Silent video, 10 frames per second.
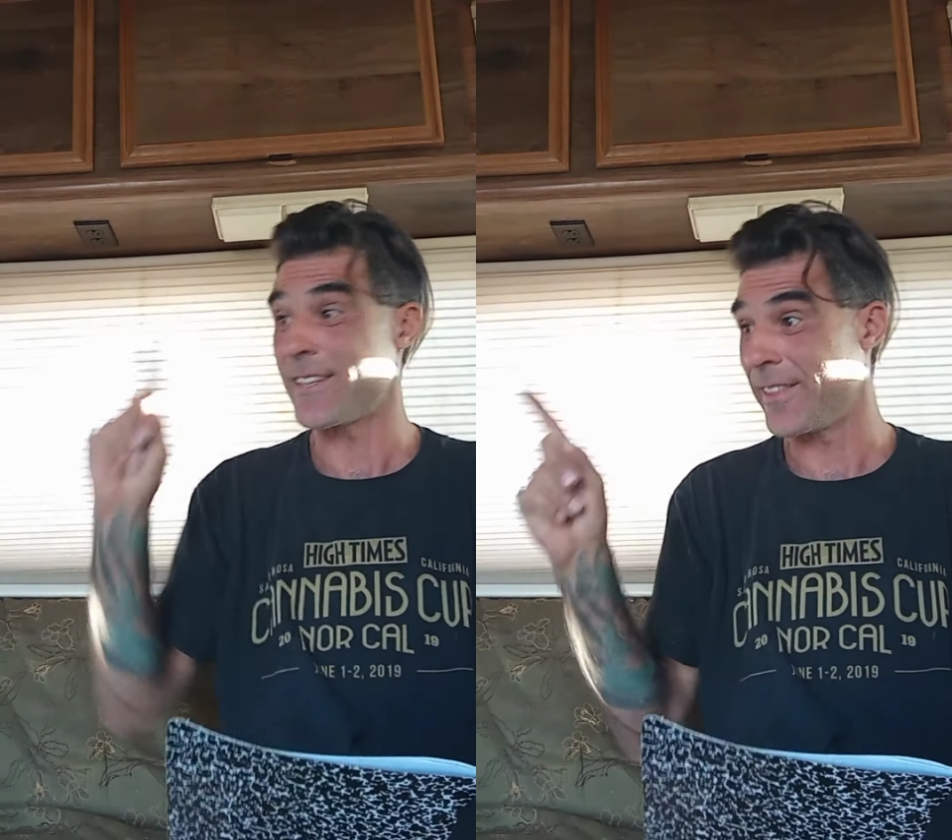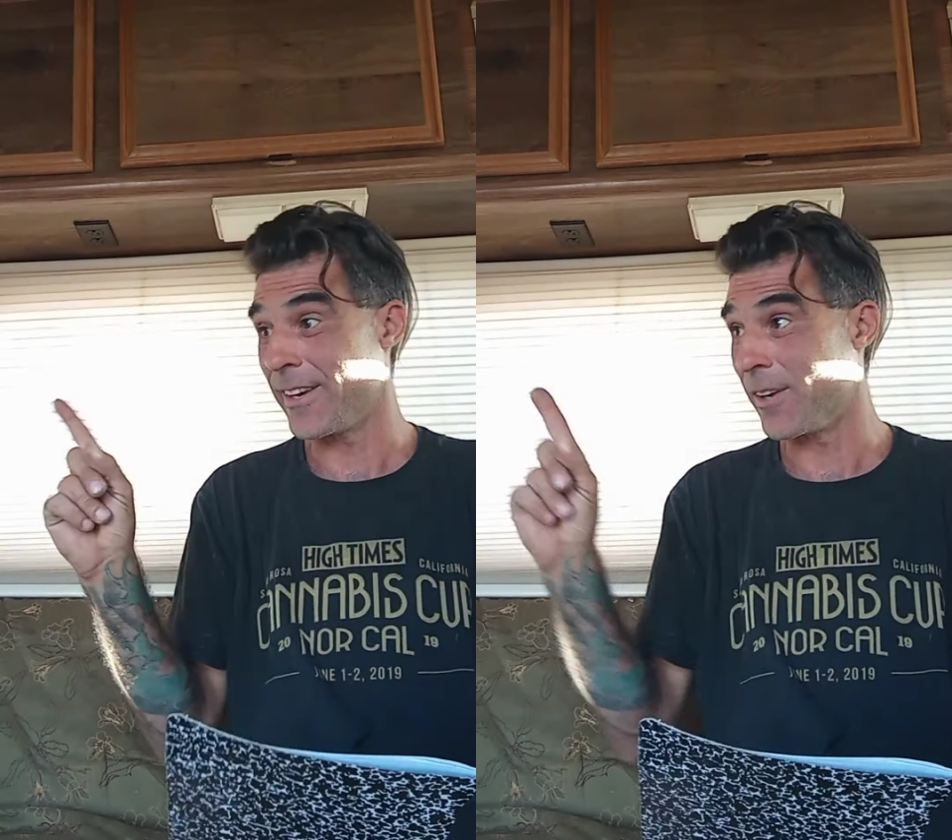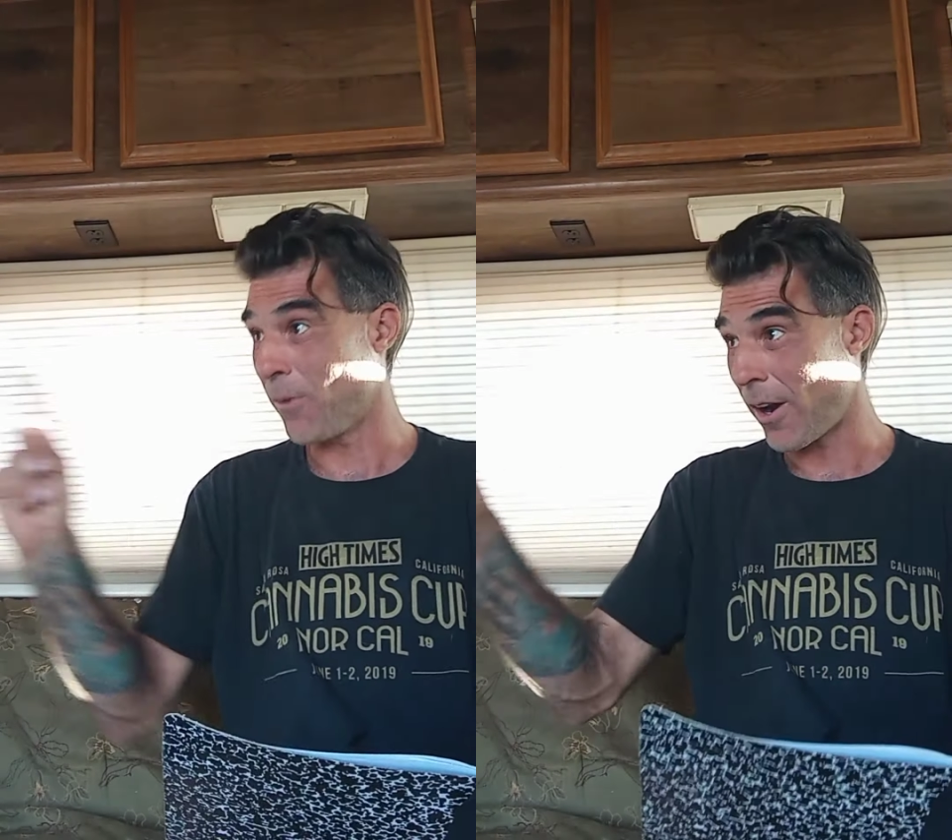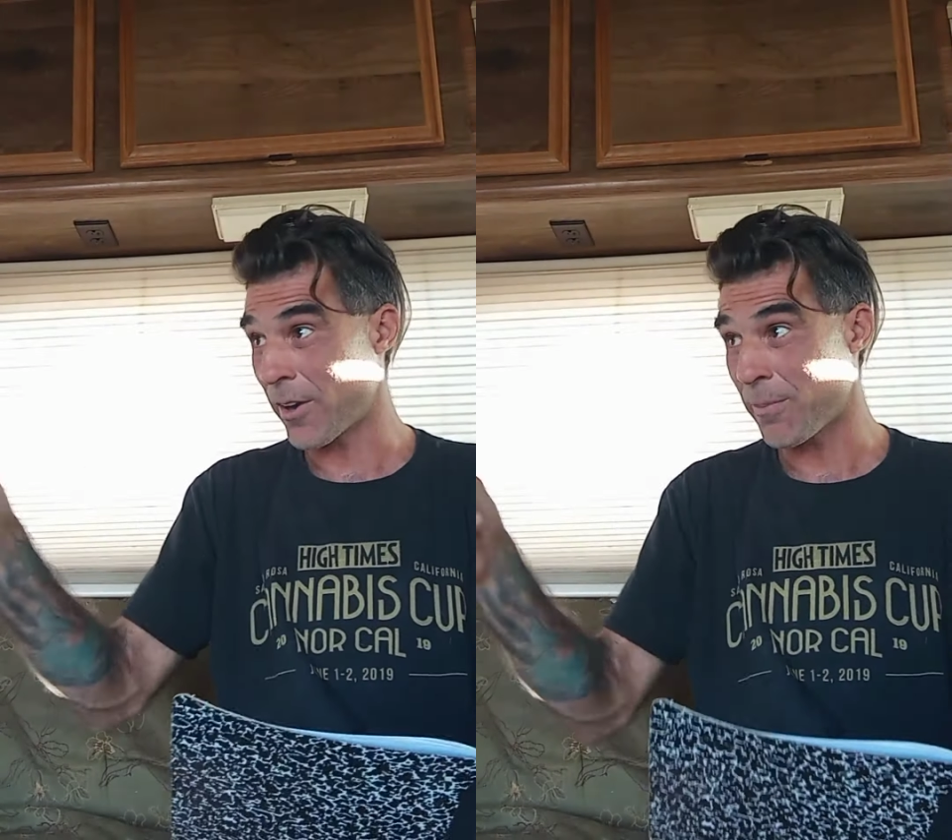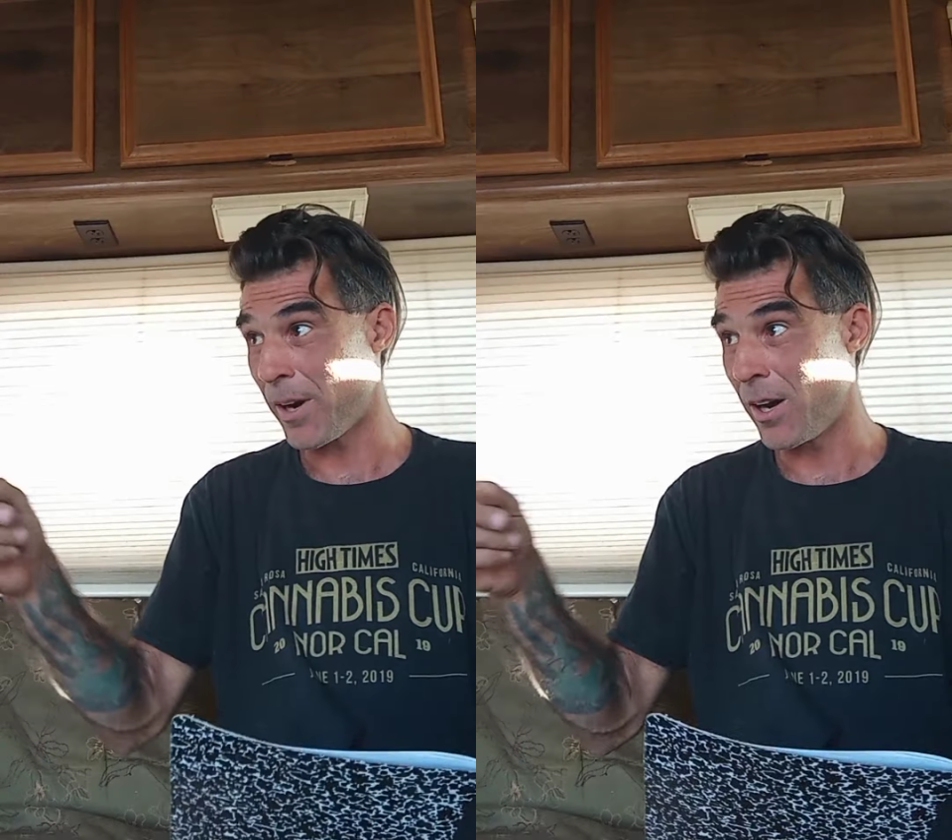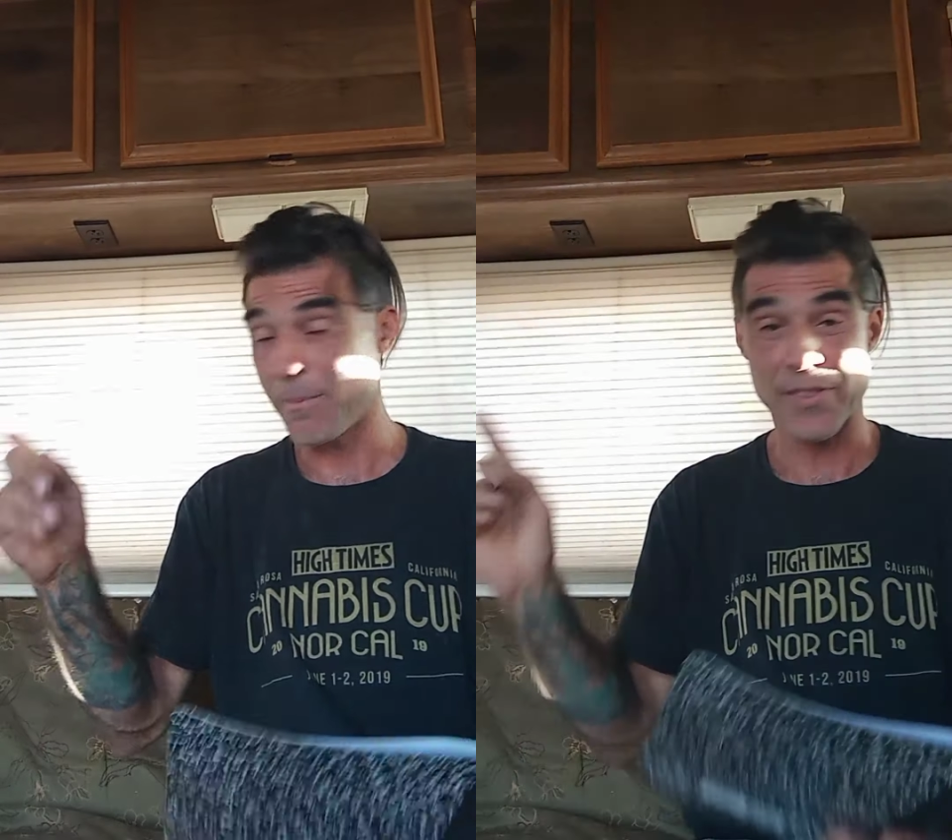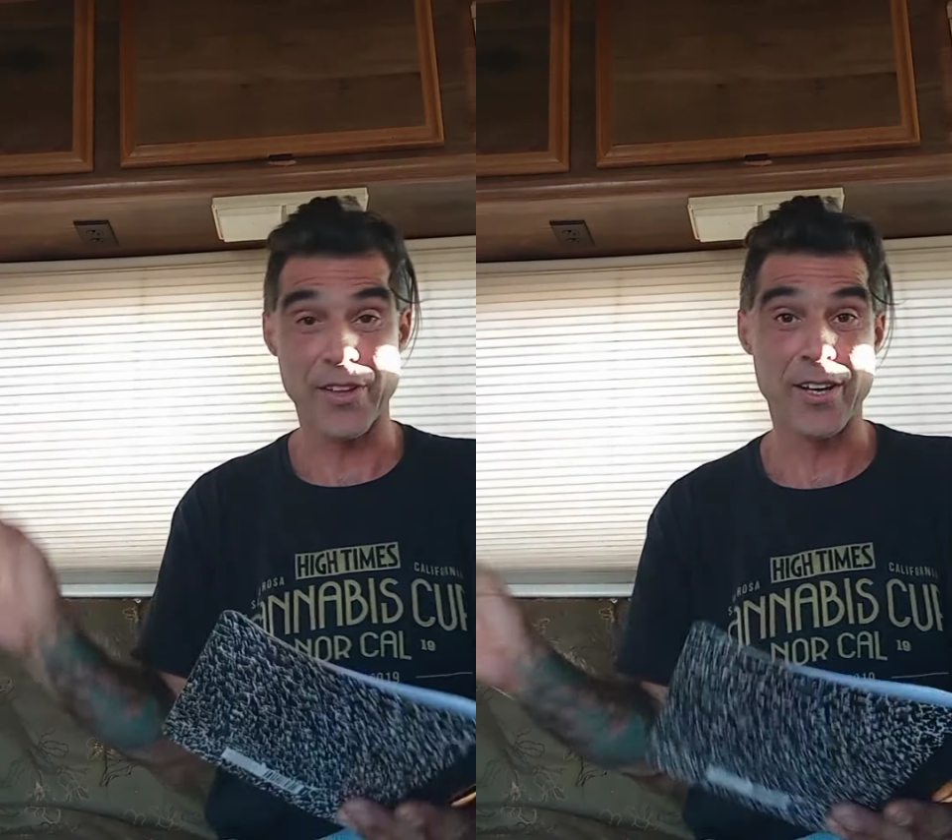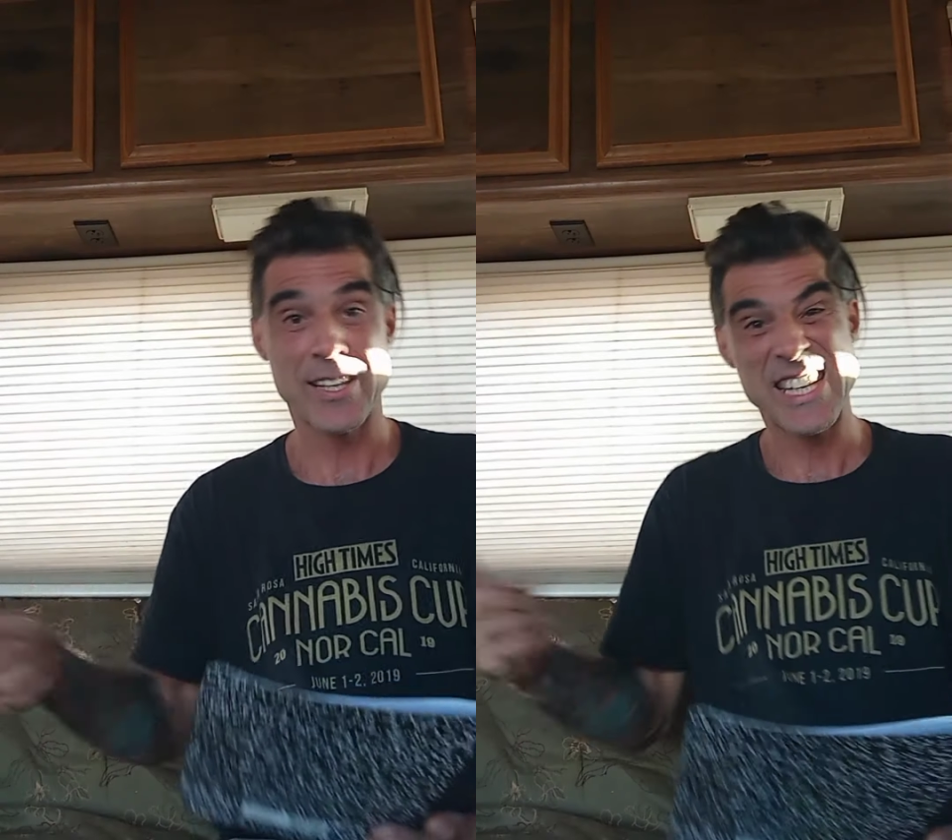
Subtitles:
and the water pump and the